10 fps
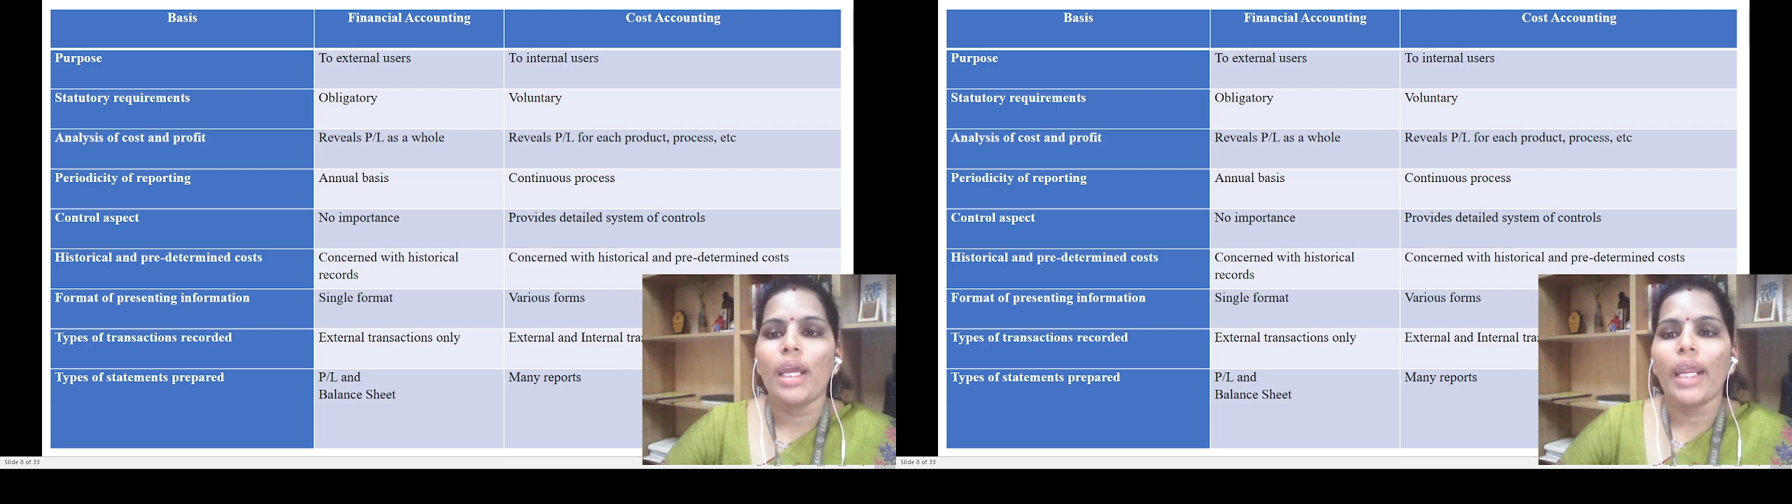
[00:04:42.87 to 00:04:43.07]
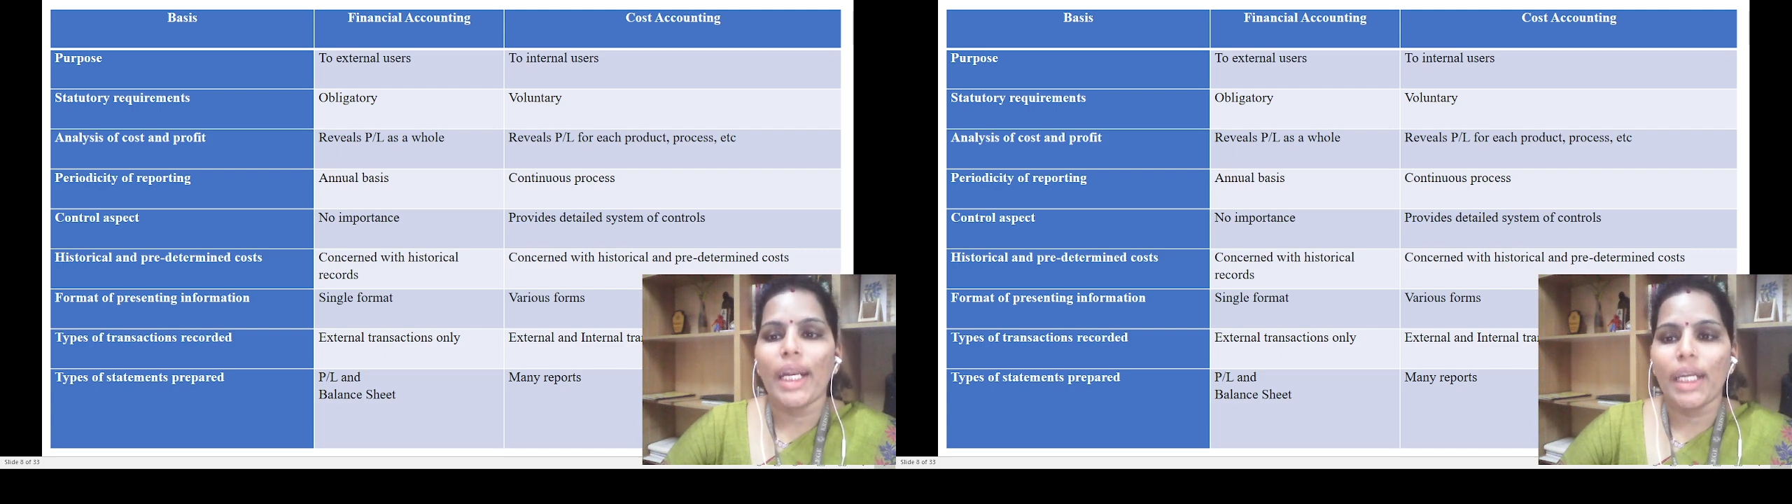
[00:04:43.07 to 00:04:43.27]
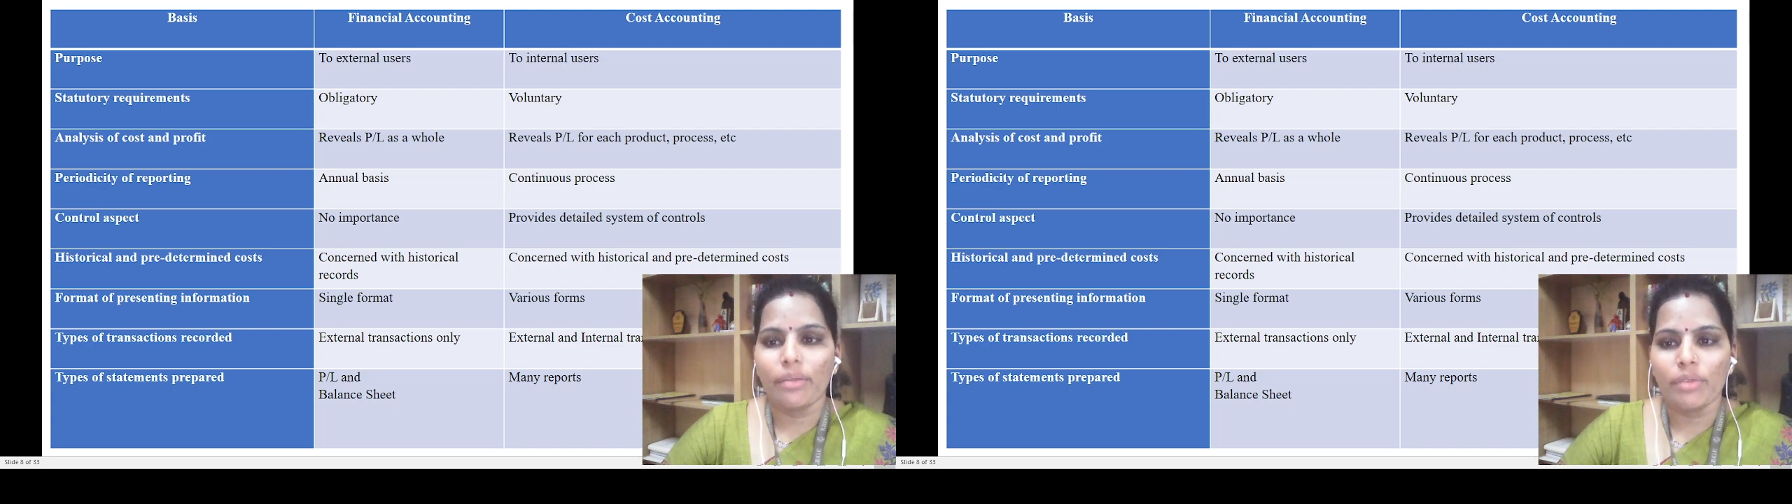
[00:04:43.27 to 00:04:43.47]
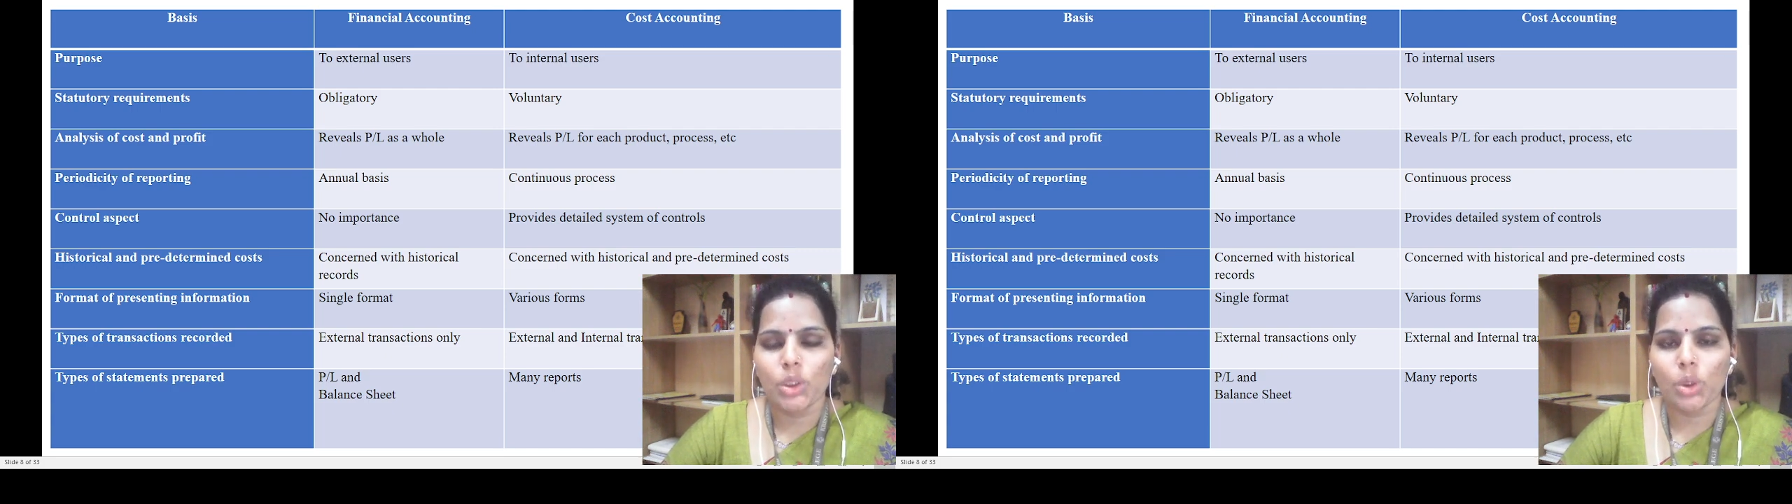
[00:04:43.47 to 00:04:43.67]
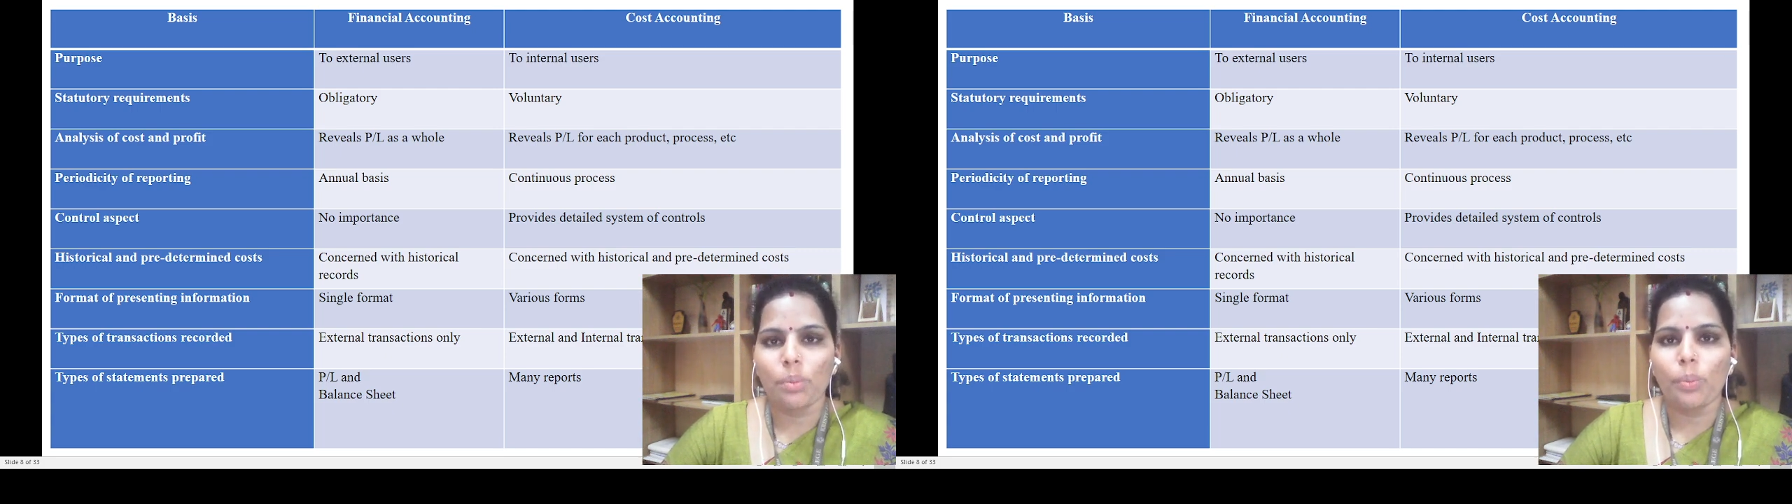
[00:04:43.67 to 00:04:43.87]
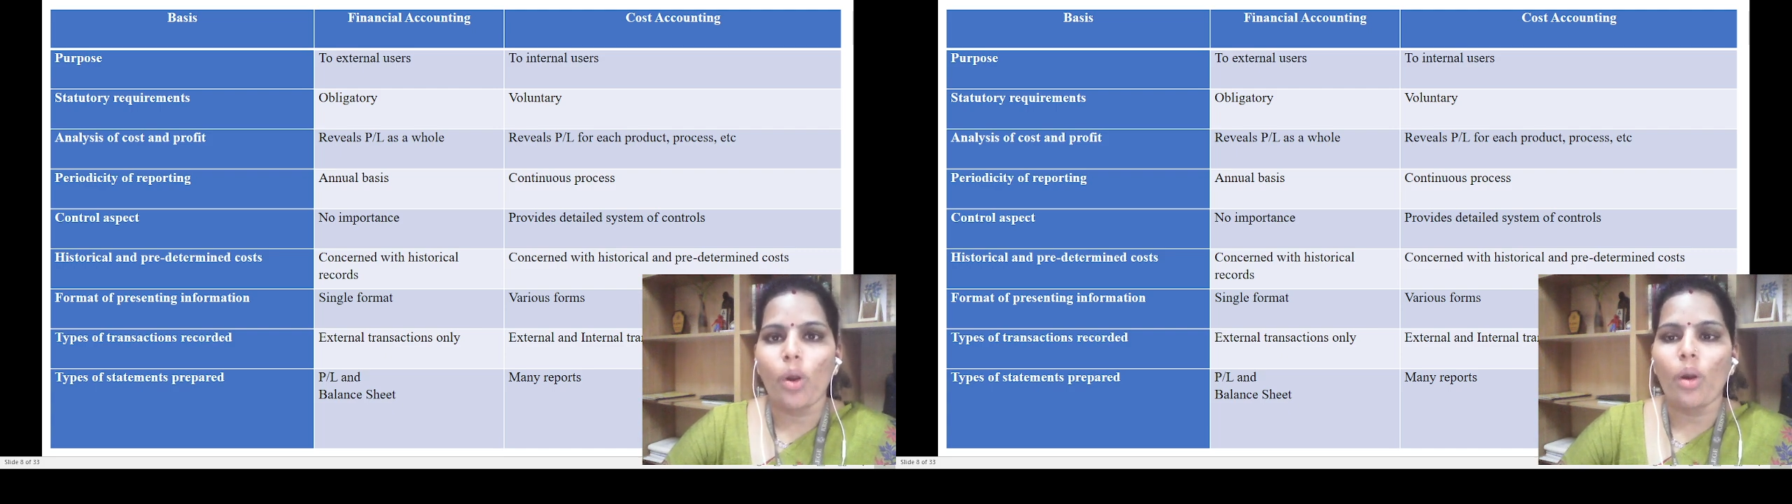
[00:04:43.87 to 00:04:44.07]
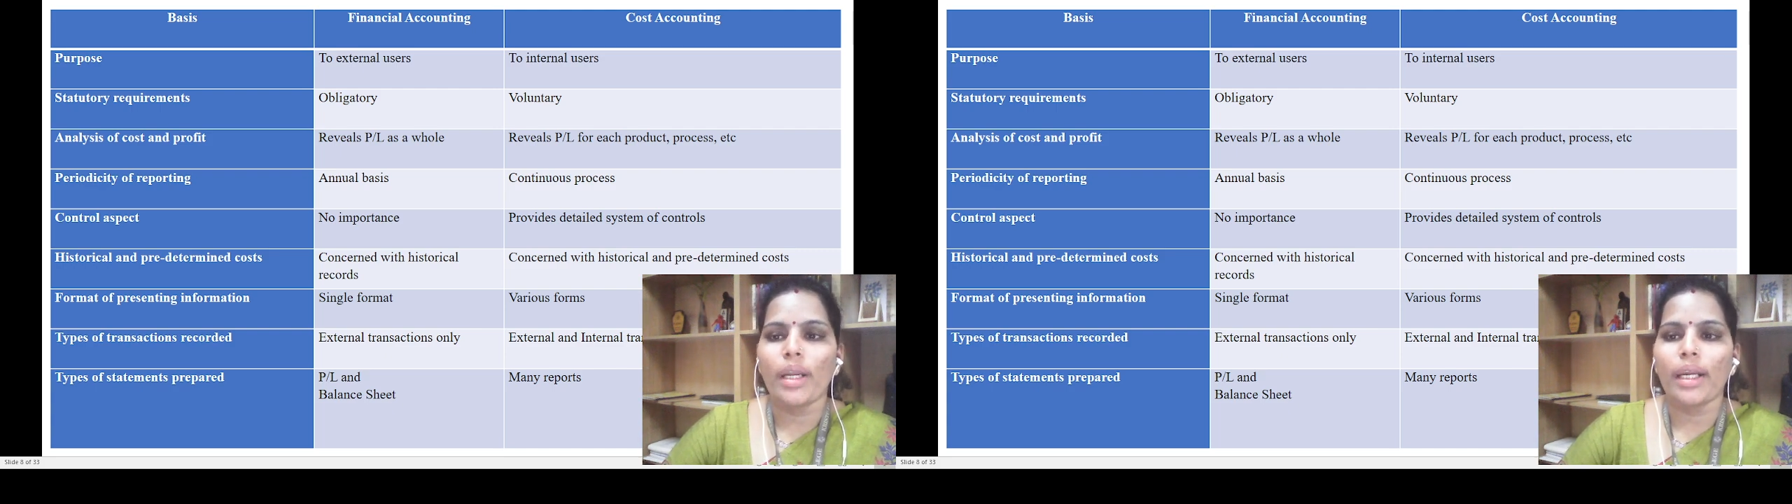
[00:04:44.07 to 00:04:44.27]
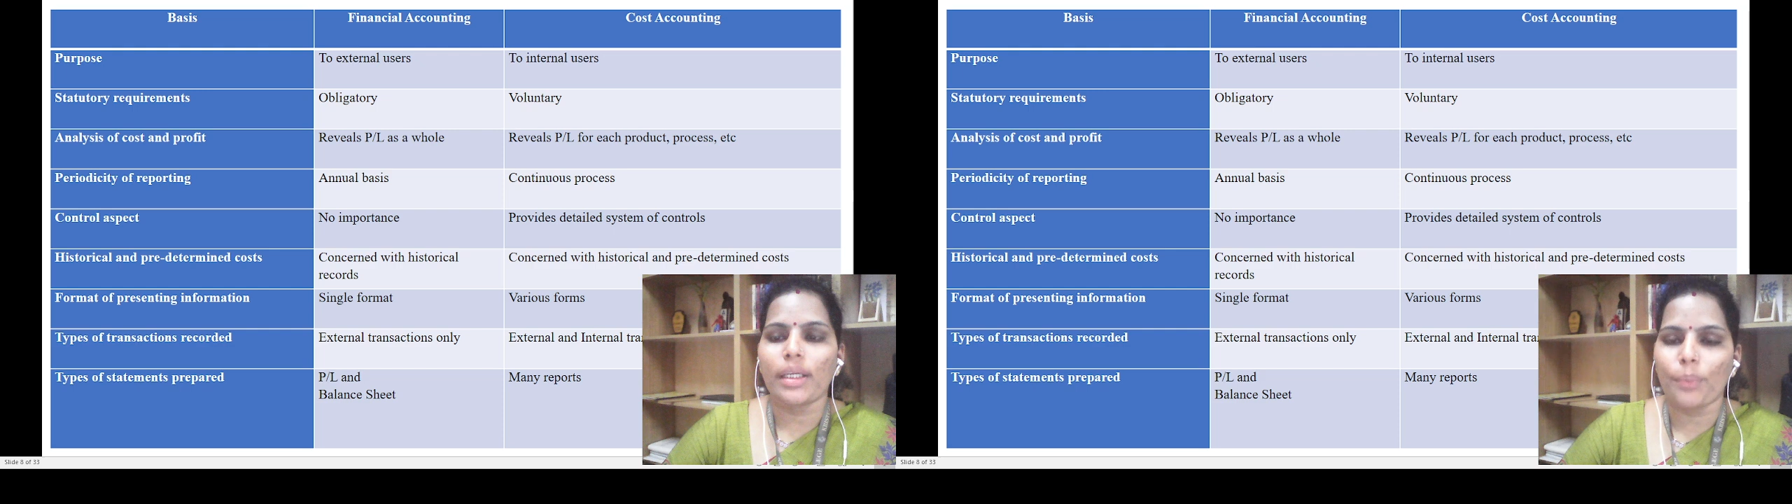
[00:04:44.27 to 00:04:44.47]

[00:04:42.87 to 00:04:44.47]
individual product,